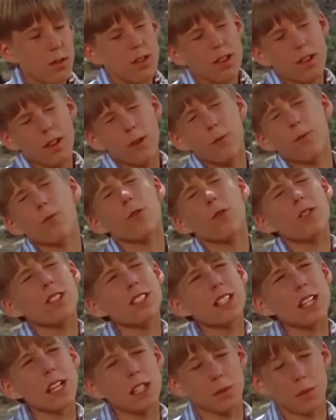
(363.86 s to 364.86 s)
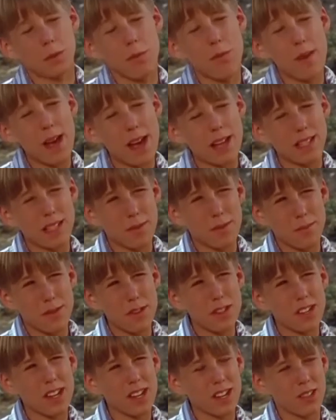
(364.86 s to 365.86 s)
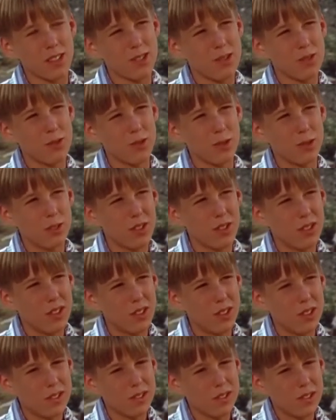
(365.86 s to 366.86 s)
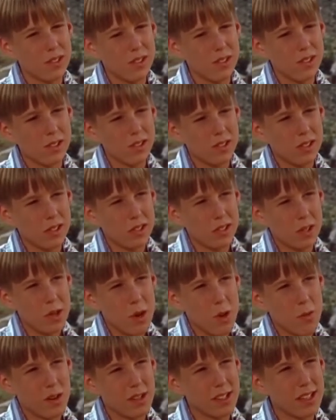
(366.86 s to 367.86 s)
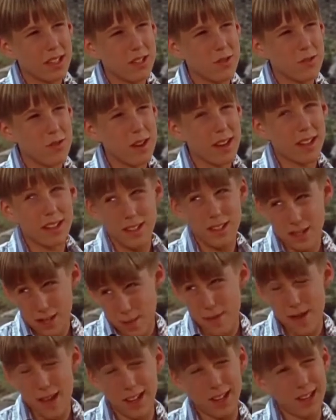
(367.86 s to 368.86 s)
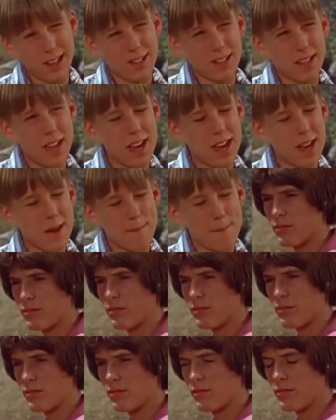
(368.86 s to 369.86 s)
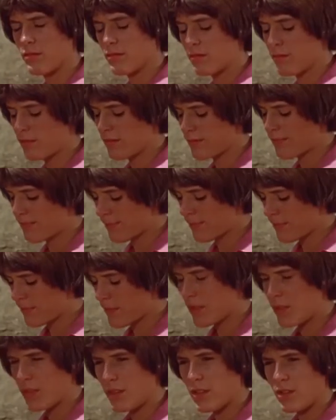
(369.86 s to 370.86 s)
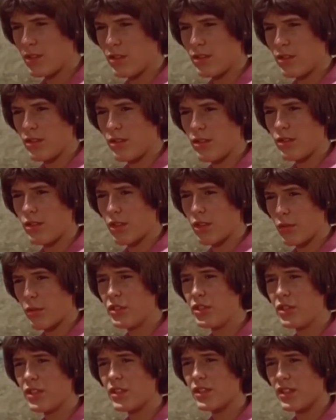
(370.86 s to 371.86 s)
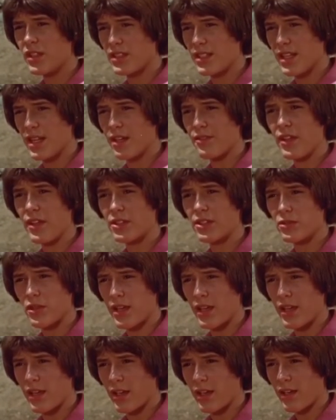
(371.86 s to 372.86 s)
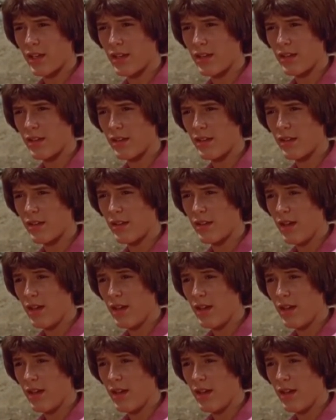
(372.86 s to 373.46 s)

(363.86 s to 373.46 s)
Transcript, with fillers: You know, if old Seldom can pass up this kind of gold, what kind do you reckon he's got back at his camp? I'll bet that's where the real money is. Look, we took this out, and that's okay.